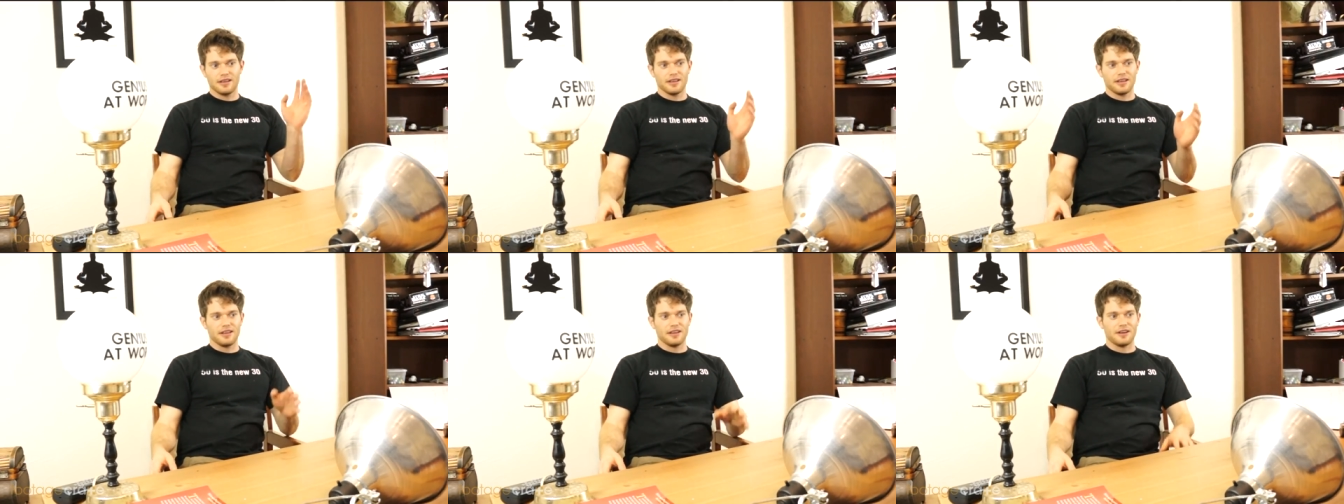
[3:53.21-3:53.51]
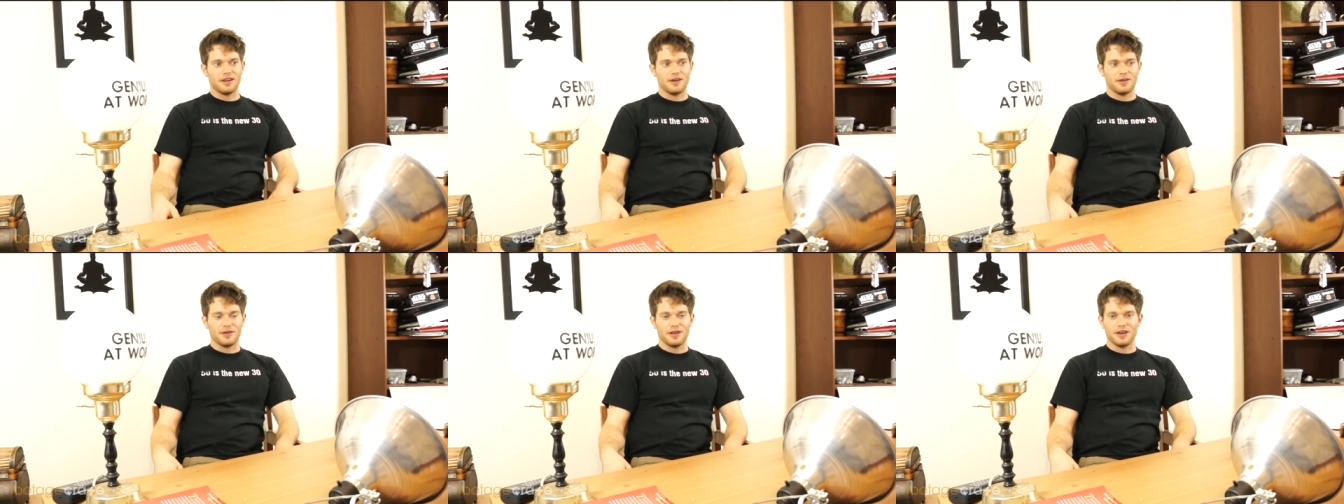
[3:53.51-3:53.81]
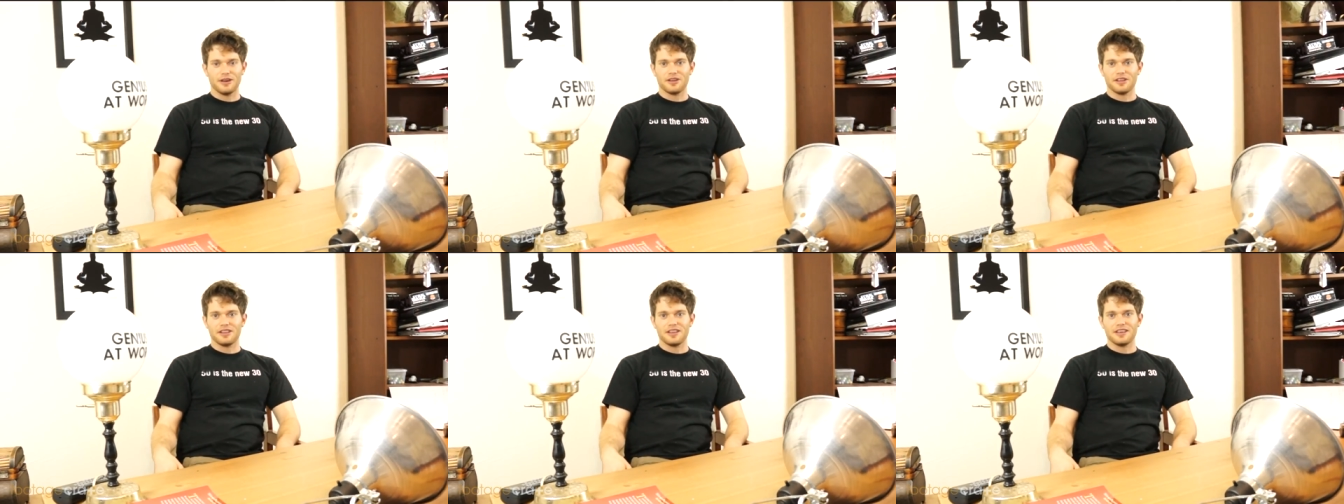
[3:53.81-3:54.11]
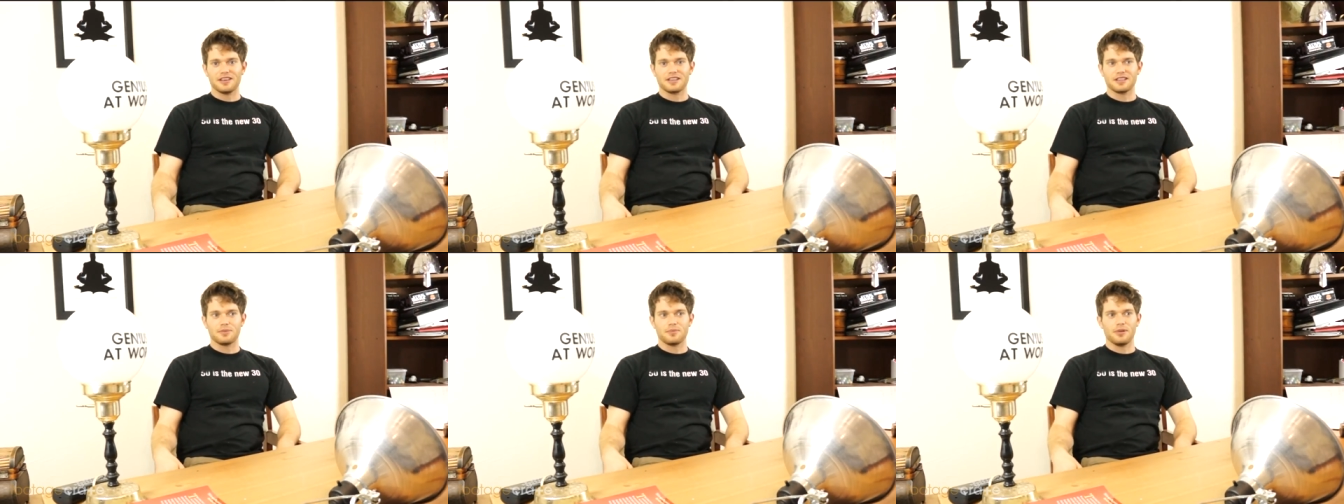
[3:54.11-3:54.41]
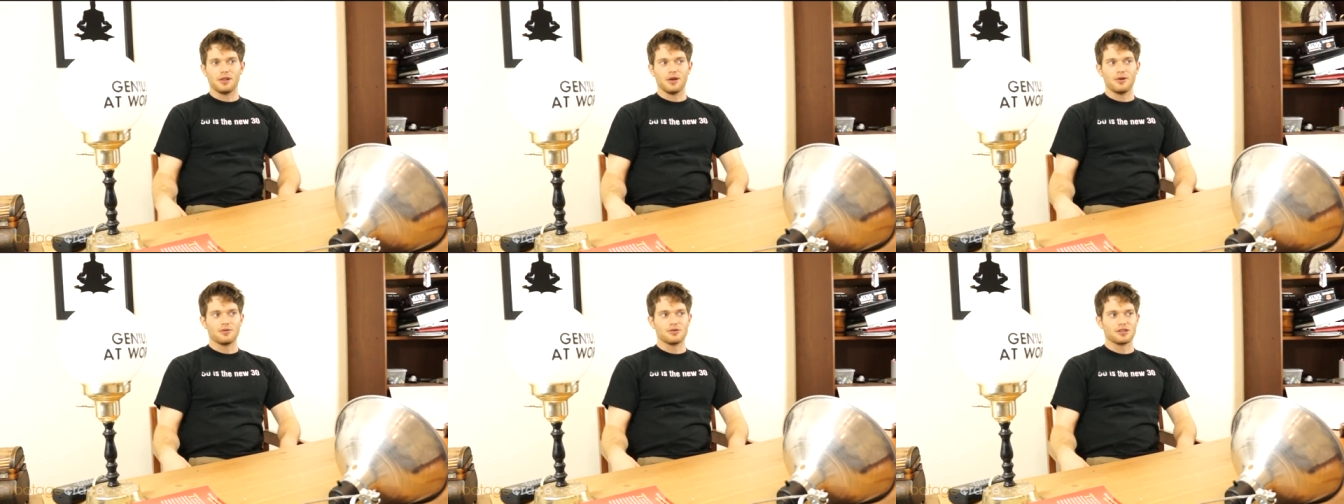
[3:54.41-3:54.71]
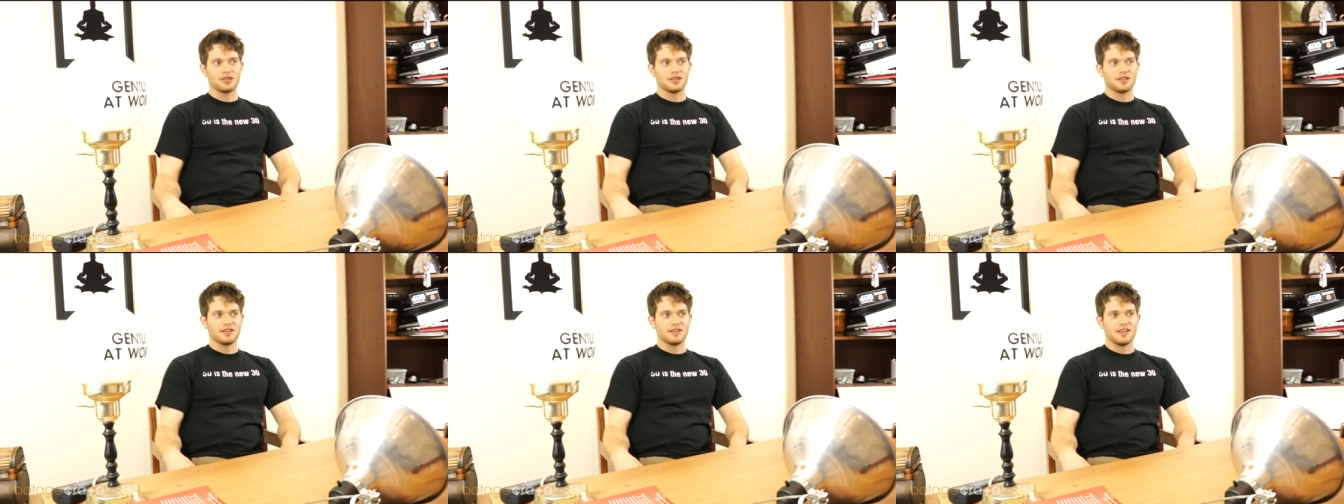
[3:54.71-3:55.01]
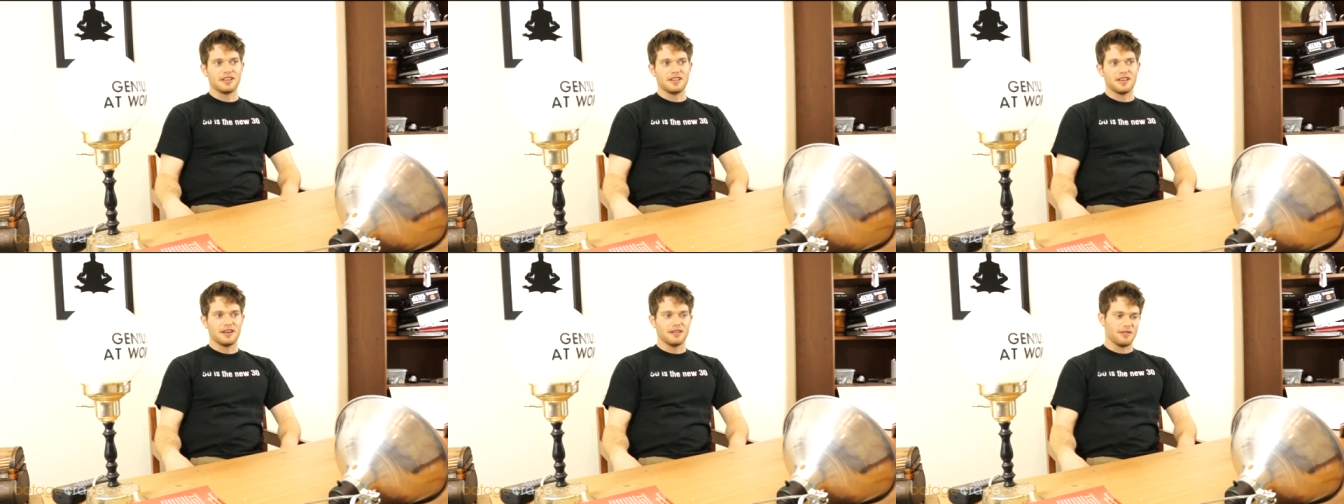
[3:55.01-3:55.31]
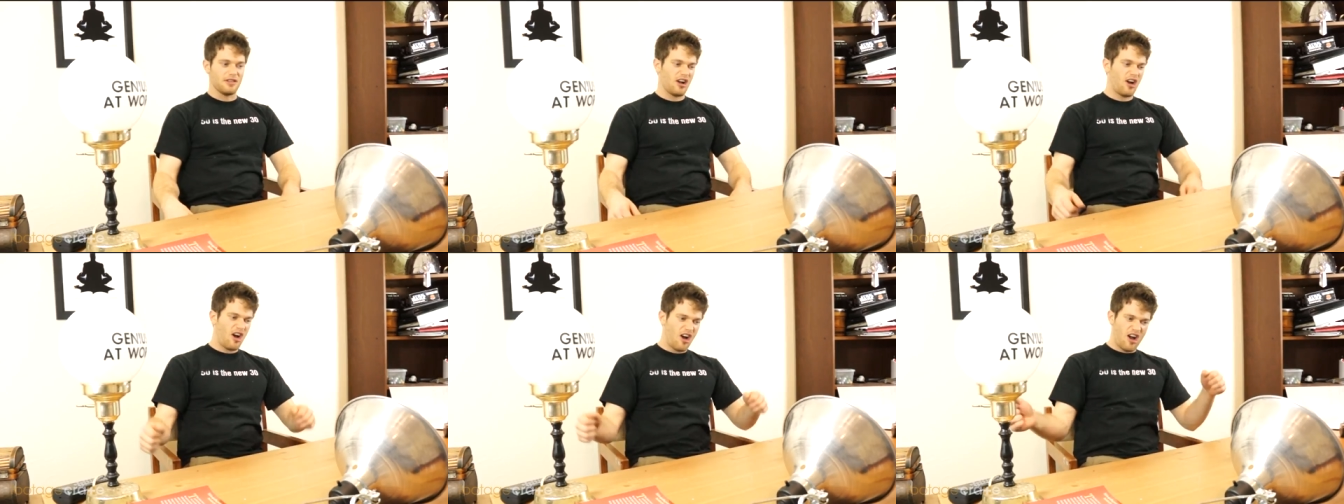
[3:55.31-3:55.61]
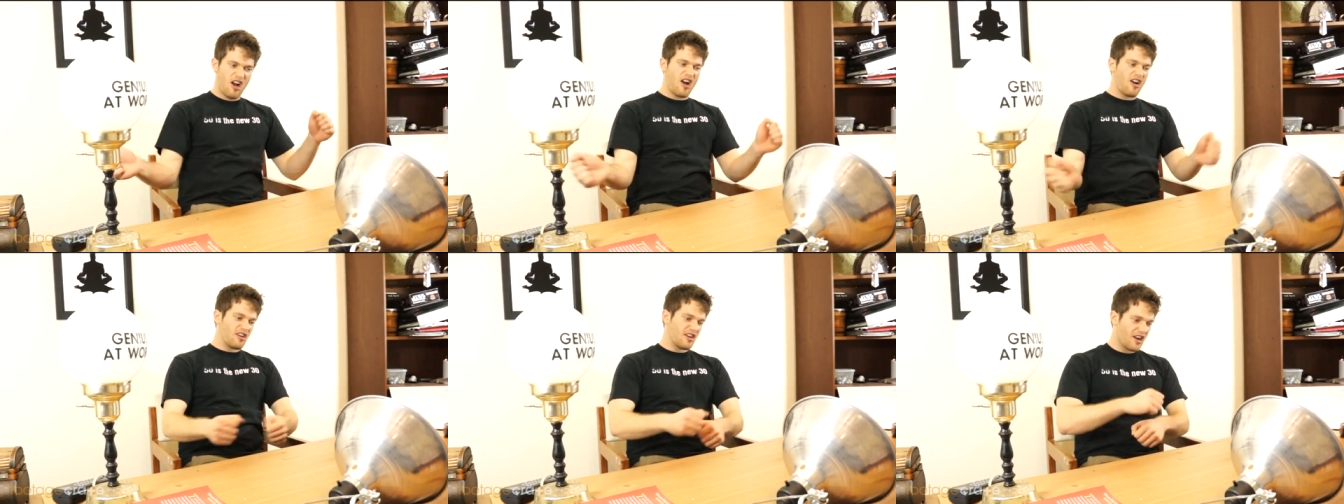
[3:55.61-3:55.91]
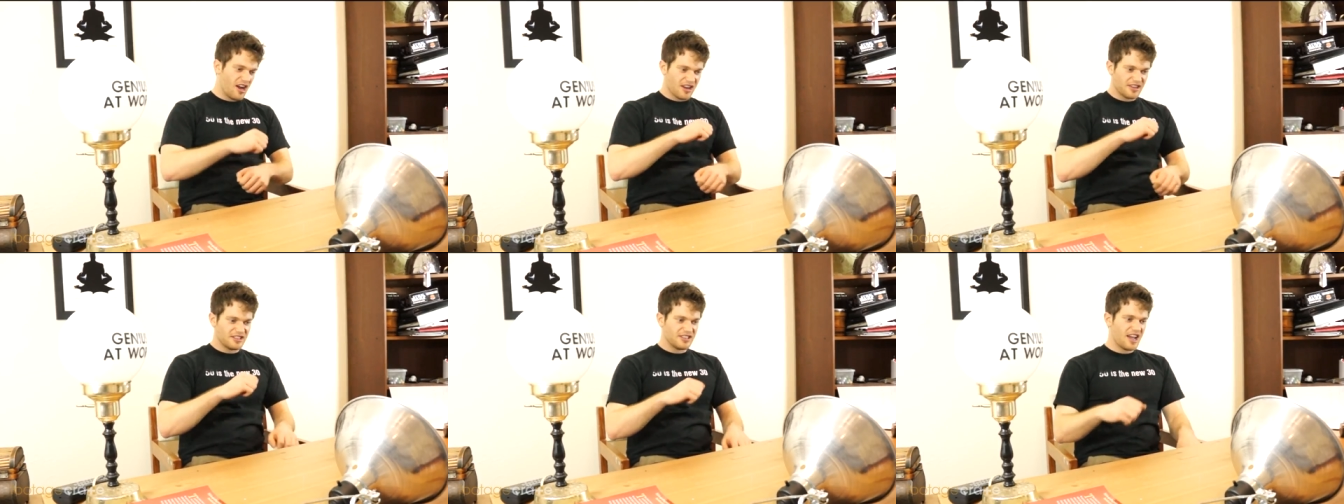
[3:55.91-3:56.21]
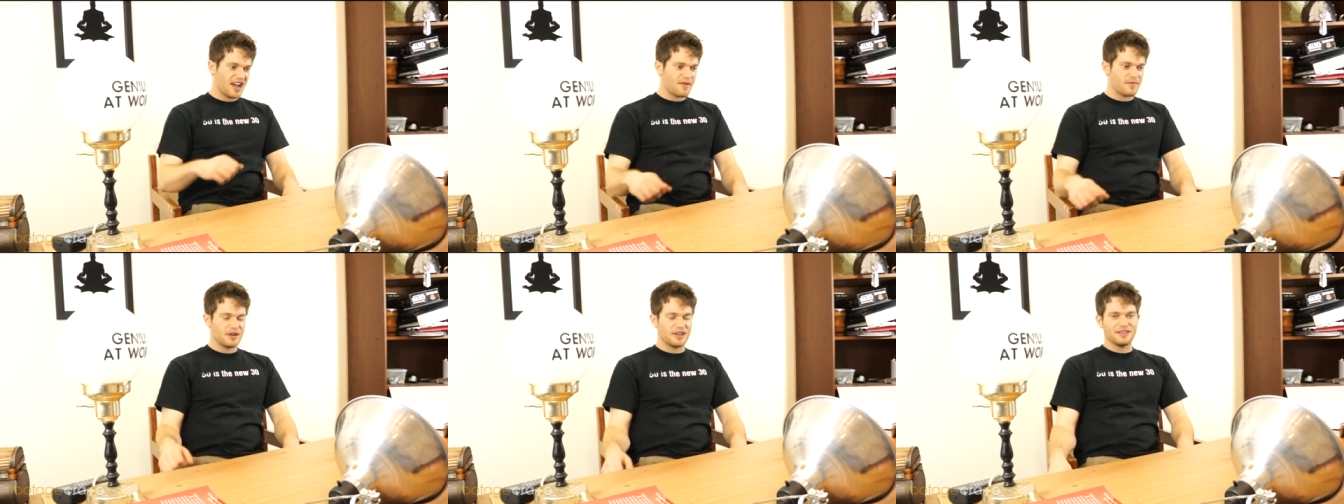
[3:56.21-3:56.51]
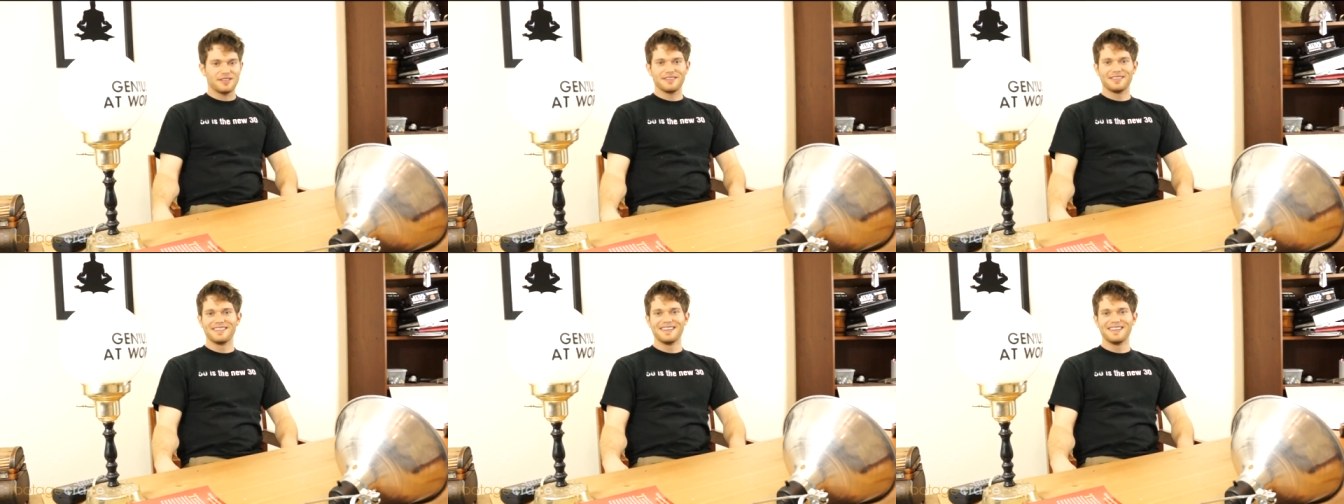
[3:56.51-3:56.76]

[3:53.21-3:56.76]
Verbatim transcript: you know, hearing the explosion and the oh, god damn it